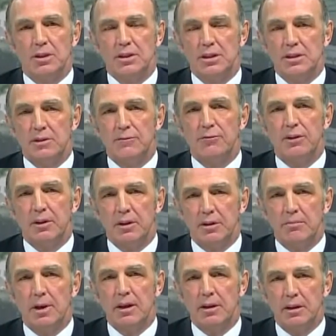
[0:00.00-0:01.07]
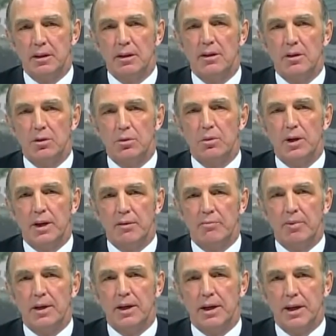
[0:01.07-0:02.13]
This is a fundamentally new way
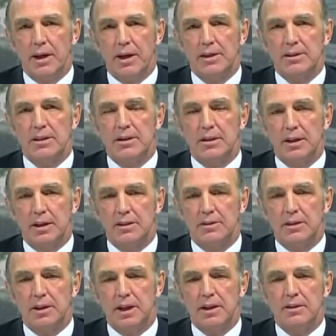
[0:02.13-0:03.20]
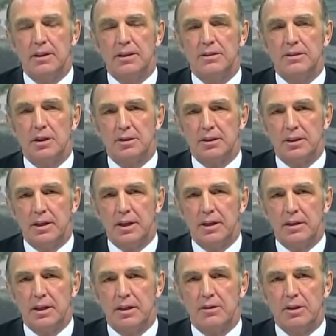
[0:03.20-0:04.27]
of buying gas on the internet. It's not an
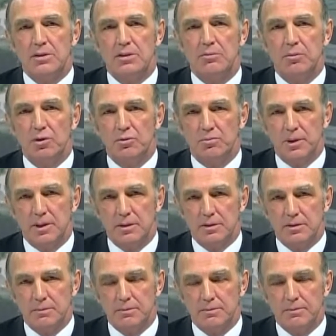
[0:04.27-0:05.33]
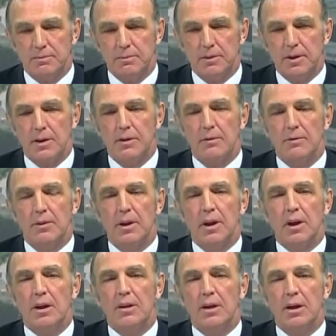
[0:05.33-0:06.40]
idea, it's a movement.
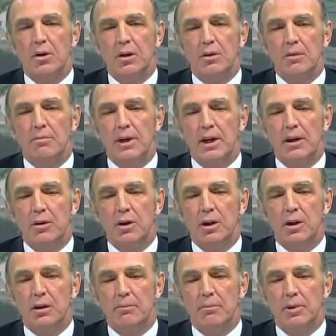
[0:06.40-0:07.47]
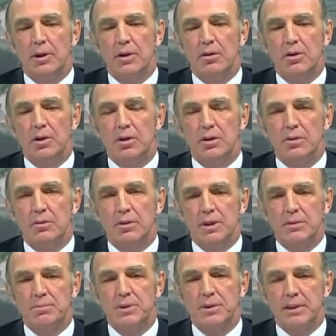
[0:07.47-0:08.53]
The main oil company who goes with
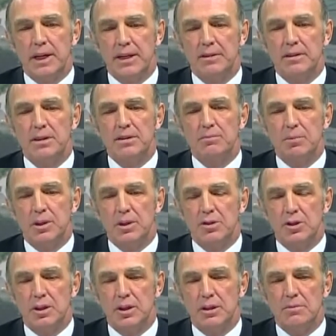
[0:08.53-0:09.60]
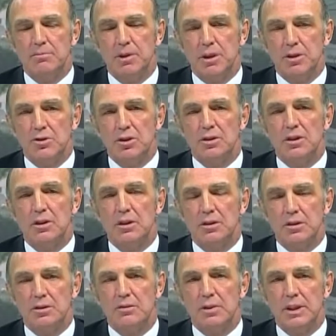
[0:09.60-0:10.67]
this protects its margin. Its margins are
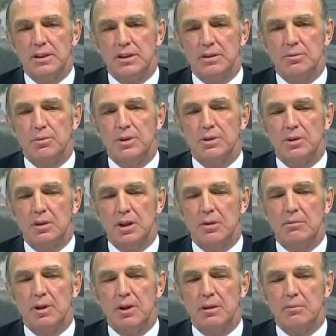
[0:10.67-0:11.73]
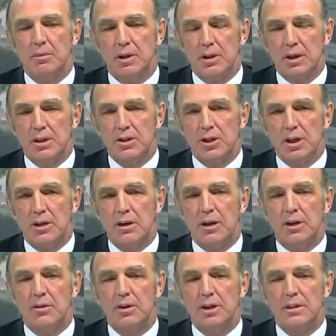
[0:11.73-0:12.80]
not at risk. We're talking about a market share
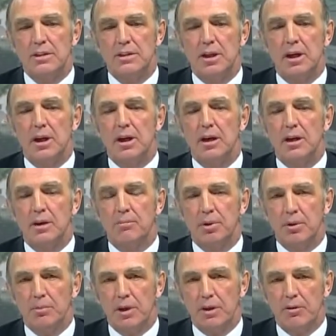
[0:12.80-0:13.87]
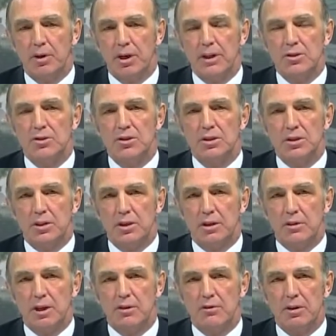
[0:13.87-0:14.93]
increase and a public relations
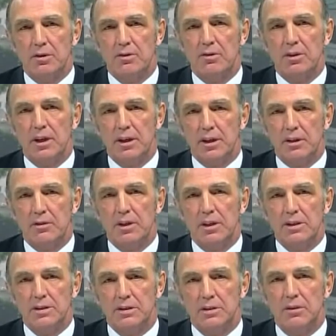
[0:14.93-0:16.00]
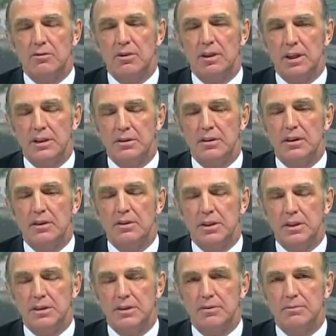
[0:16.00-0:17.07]
turnaround 180
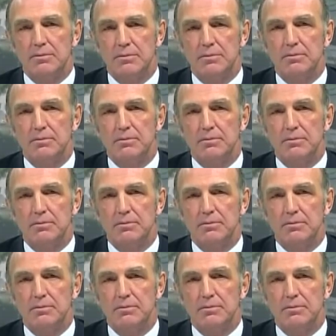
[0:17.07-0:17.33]
degrees.